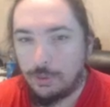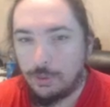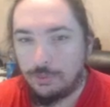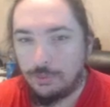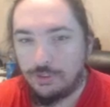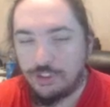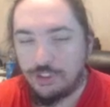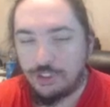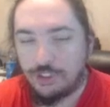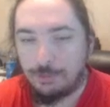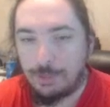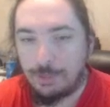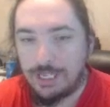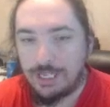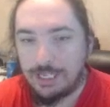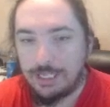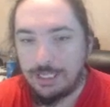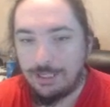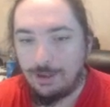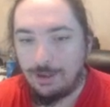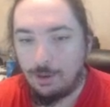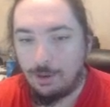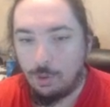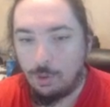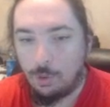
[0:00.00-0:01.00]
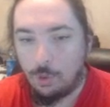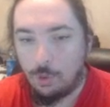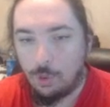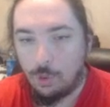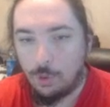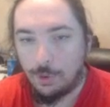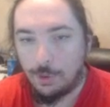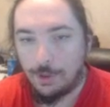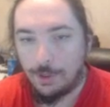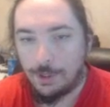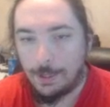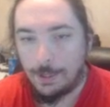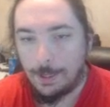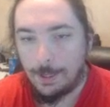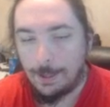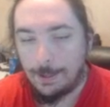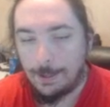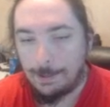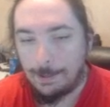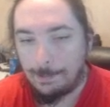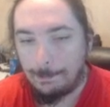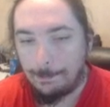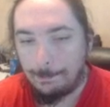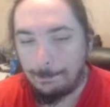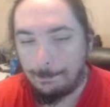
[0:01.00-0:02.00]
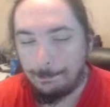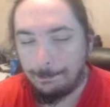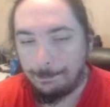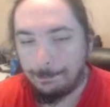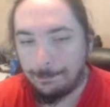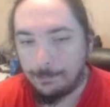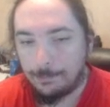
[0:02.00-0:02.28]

spin or um,